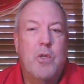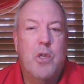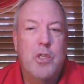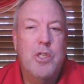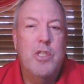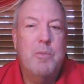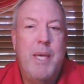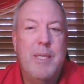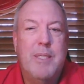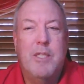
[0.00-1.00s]
cushion
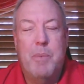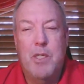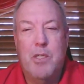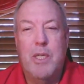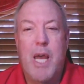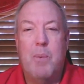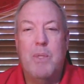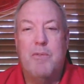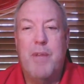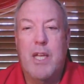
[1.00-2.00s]
space, especially now
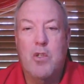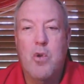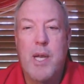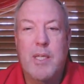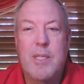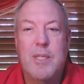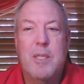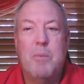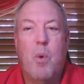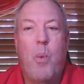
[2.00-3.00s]
with the Flagtronic
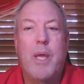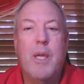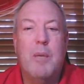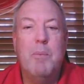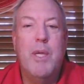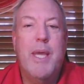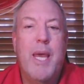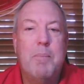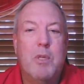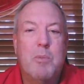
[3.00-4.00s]
system where we can
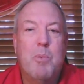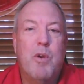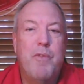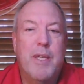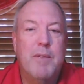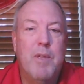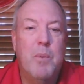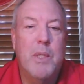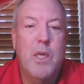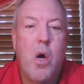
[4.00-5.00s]
communicate much more effectively
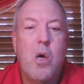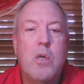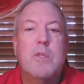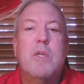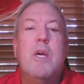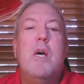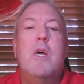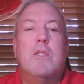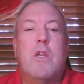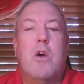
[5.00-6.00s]
with the cars.
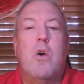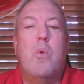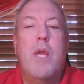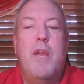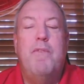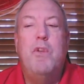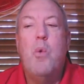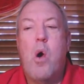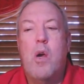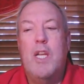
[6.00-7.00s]
So if
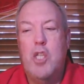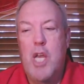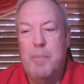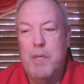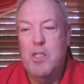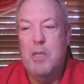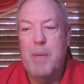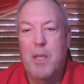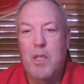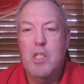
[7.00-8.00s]
you are a
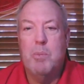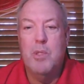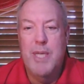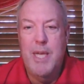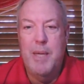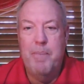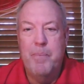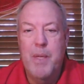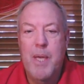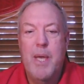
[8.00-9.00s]
championship eligible
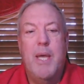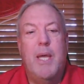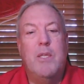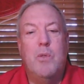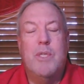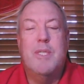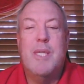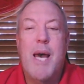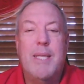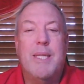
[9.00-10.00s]
team and you
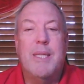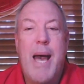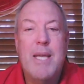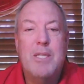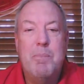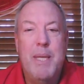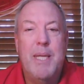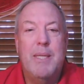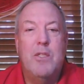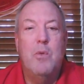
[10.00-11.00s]
decide at the last
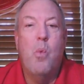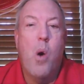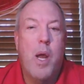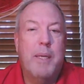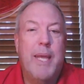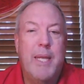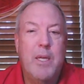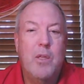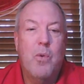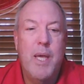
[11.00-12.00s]
minute that you want to get
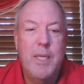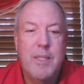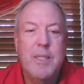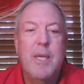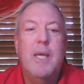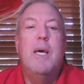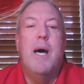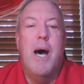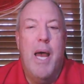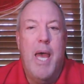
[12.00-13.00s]
into the race,
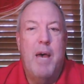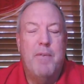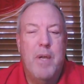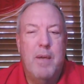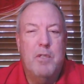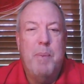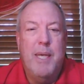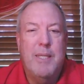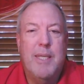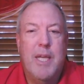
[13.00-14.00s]
I have enough
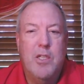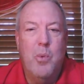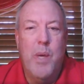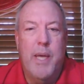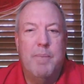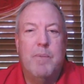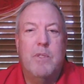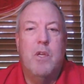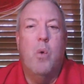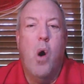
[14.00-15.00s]
space to get you in.
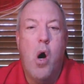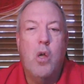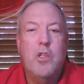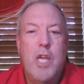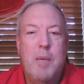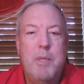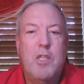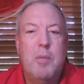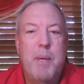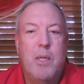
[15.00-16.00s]
So all
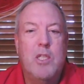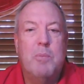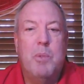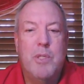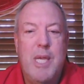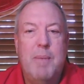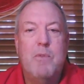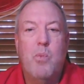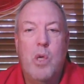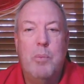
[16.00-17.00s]
championship eligible
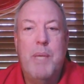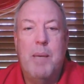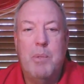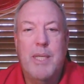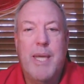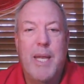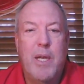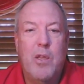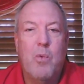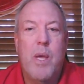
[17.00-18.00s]
teams will be able to get
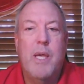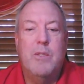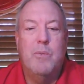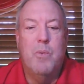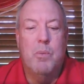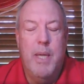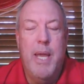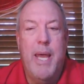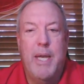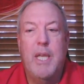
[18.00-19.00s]
into the race. For,
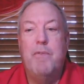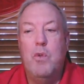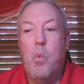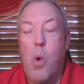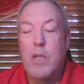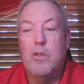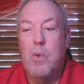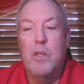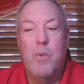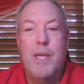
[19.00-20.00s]
and if you want to
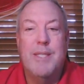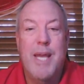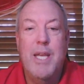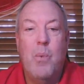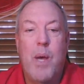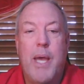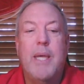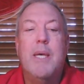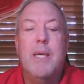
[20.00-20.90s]
run the race anyway,